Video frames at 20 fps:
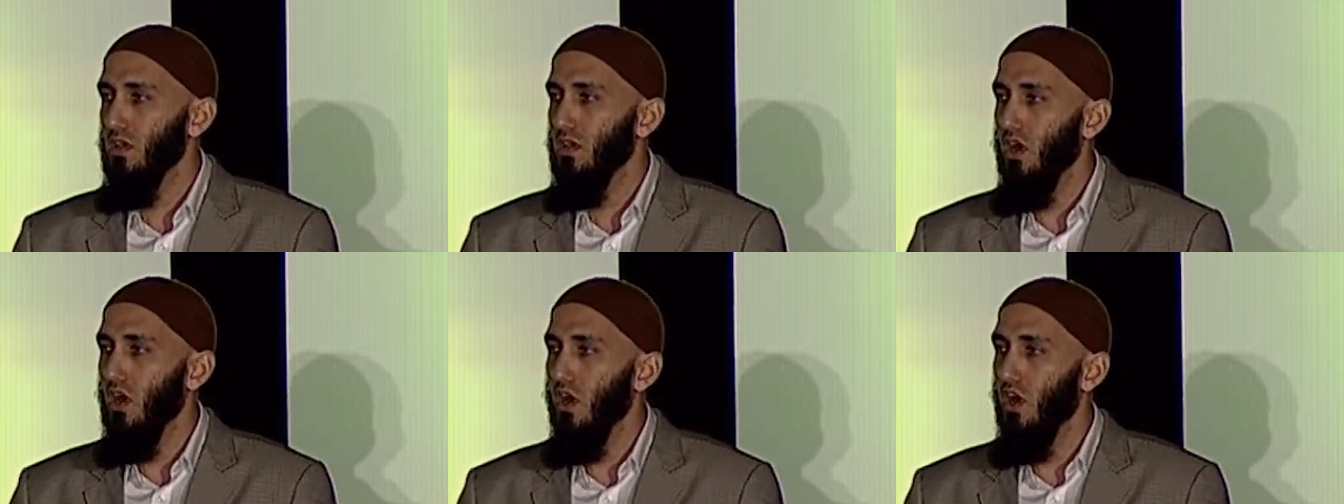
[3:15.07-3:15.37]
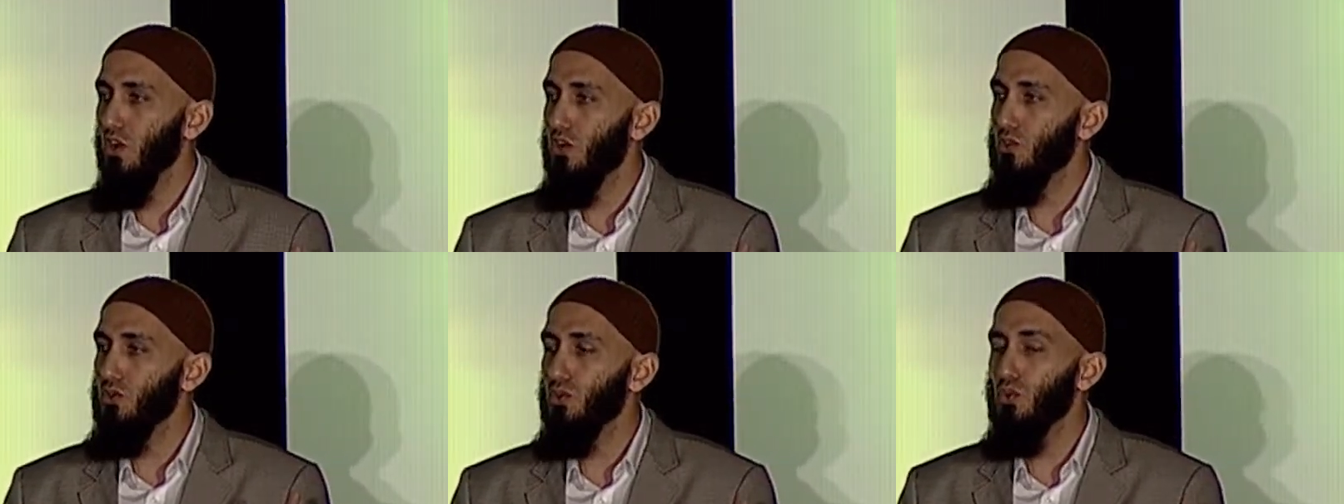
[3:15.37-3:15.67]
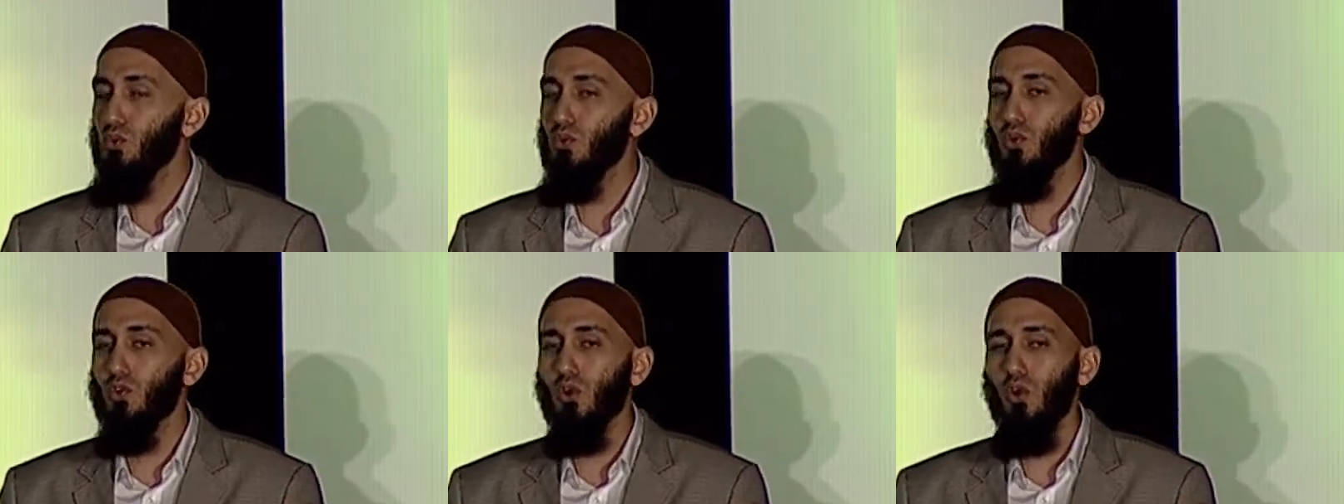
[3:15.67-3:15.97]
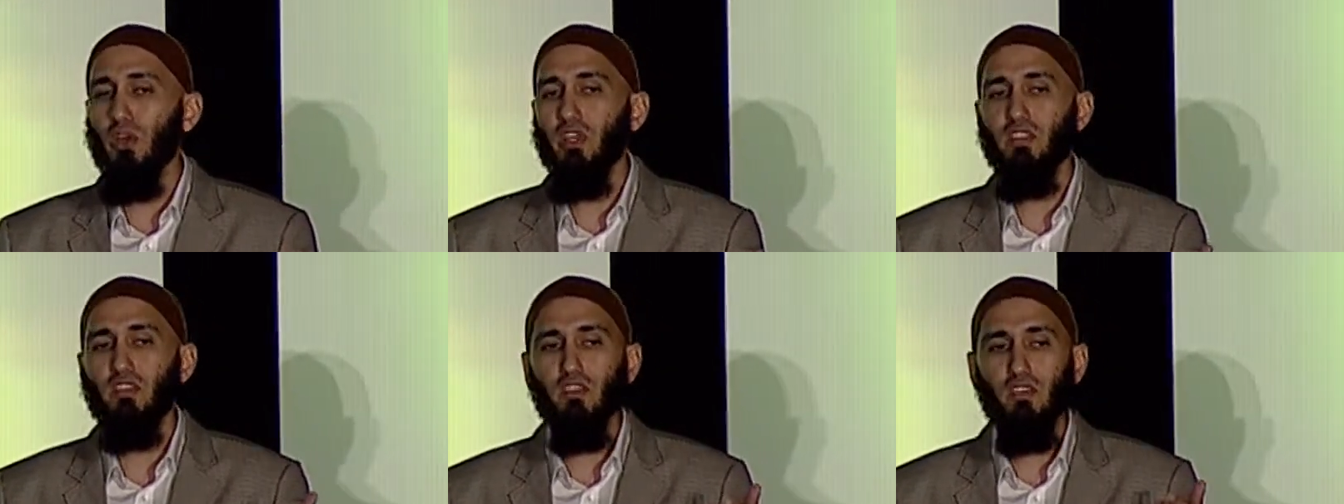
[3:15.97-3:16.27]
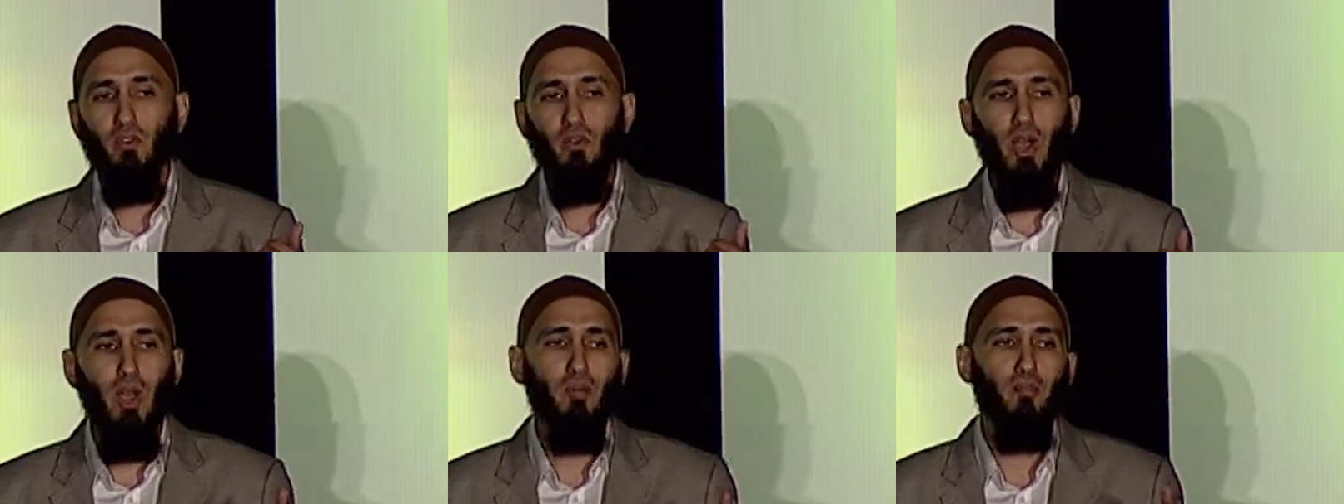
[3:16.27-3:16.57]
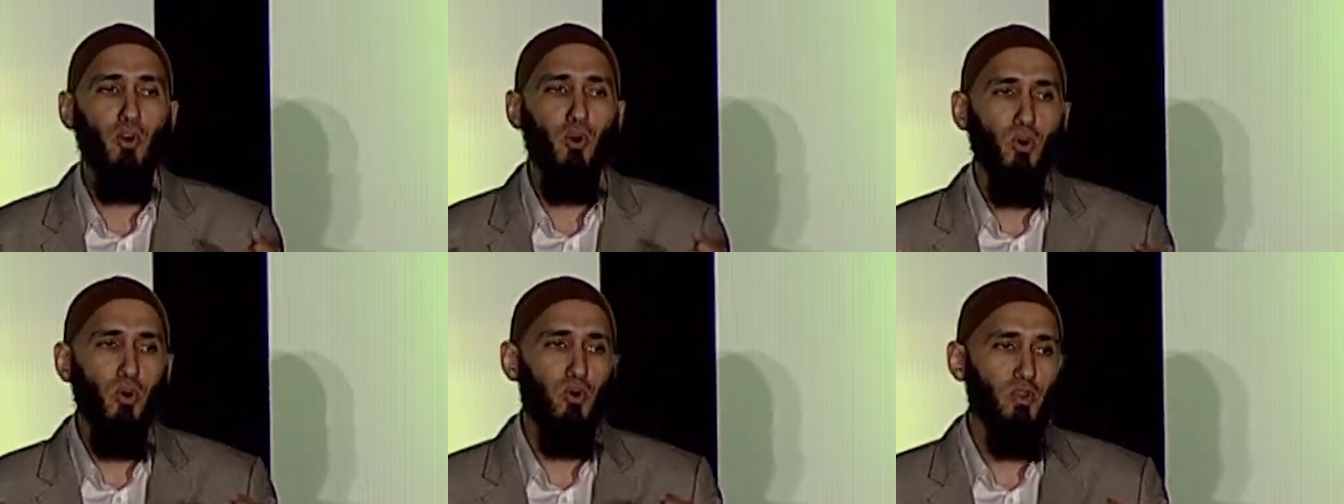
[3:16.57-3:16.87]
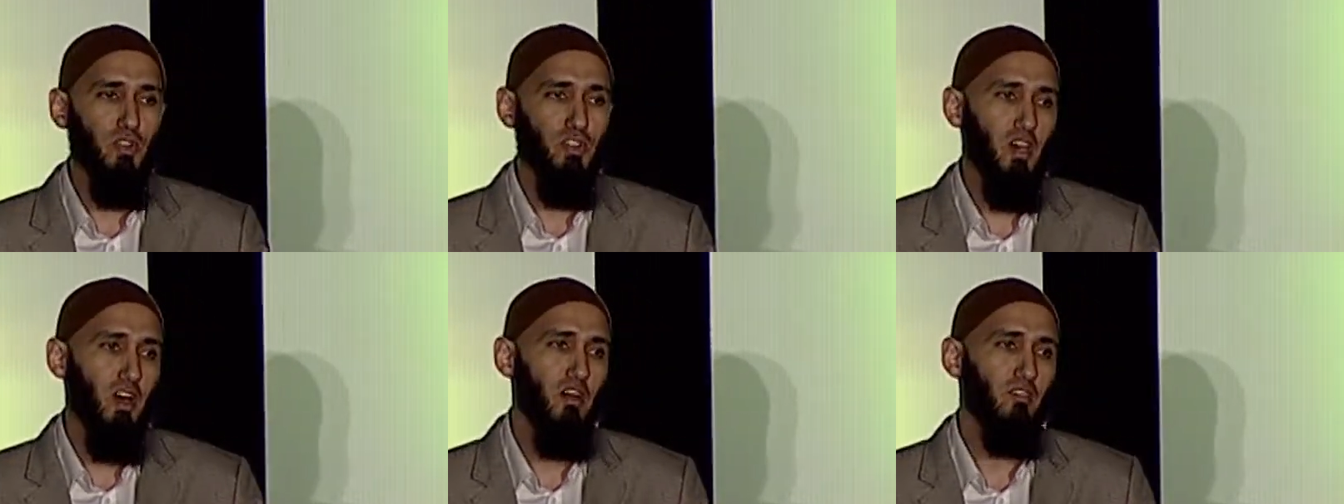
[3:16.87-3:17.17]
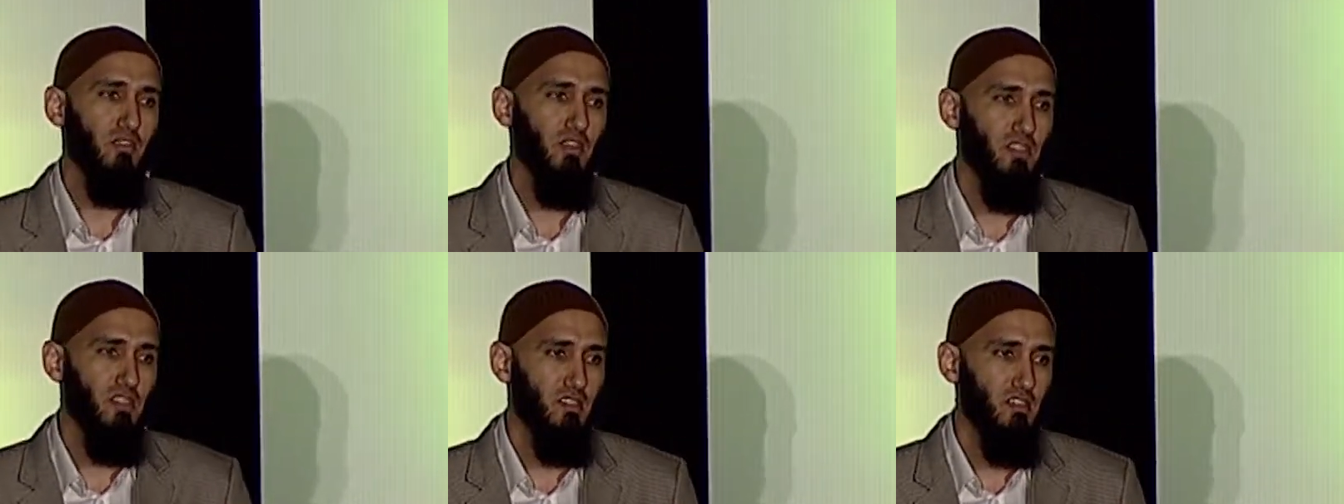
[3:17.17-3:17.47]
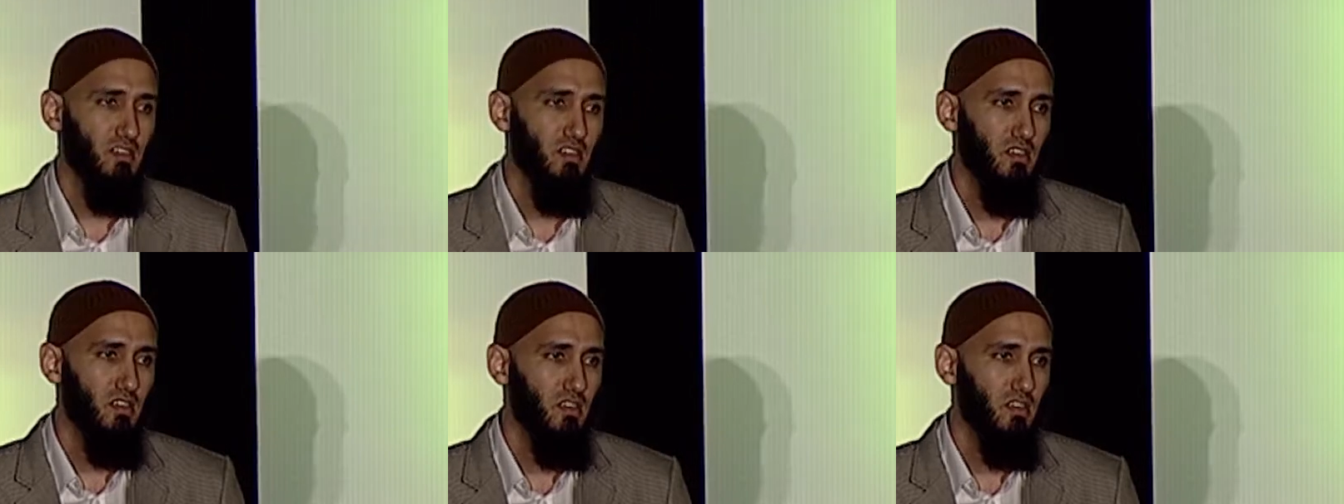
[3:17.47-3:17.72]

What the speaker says: Are you going to grab hold of it?